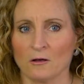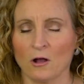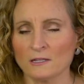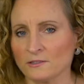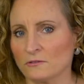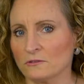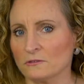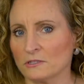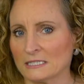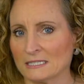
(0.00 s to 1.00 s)
Also to
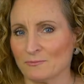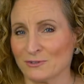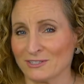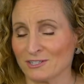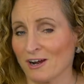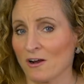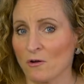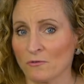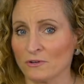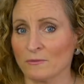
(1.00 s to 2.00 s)
look deeper into our
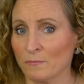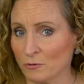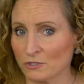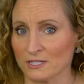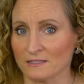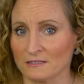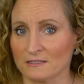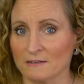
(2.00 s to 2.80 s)
own emotions,